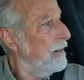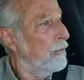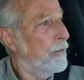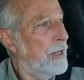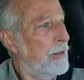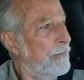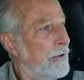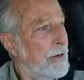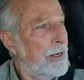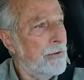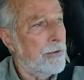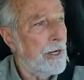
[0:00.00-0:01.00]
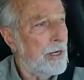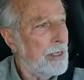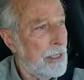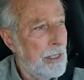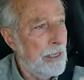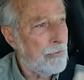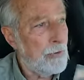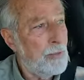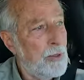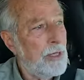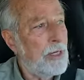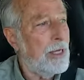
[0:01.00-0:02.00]
We very rarely ever
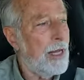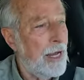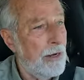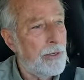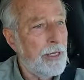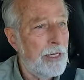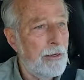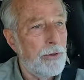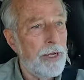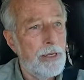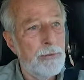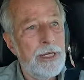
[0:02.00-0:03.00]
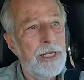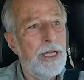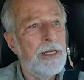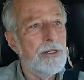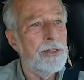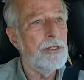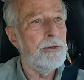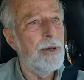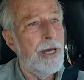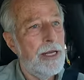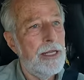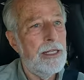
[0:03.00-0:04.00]
put any, out any recommendations
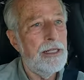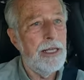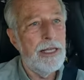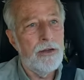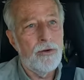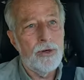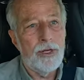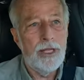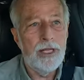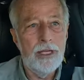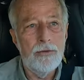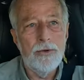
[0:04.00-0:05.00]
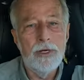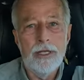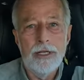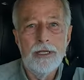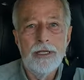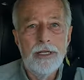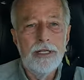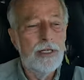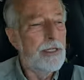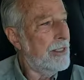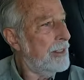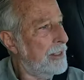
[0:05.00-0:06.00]
about anything or anyone.
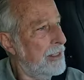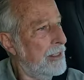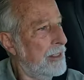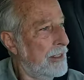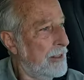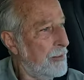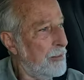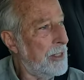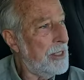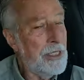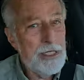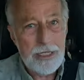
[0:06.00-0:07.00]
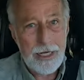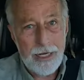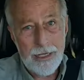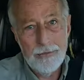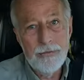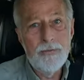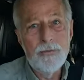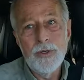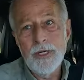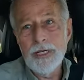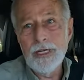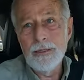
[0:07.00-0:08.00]
But this time,
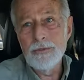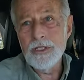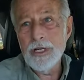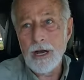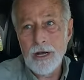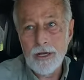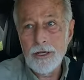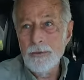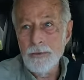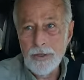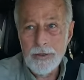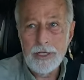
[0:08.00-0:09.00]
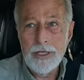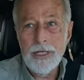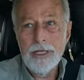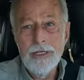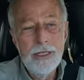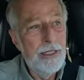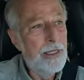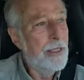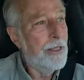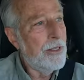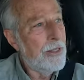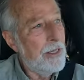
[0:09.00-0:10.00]
when it comes to our community,
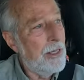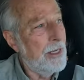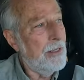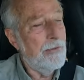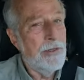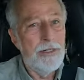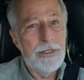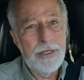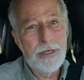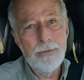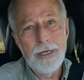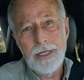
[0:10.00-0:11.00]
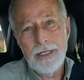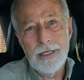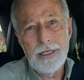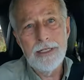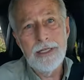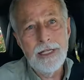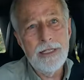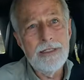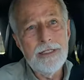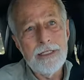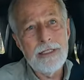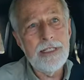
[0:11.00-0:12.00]
and if there's anybody that
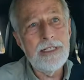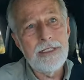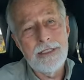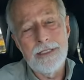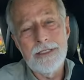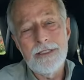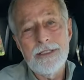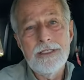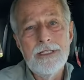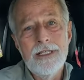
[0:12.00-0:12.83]
needs assistance,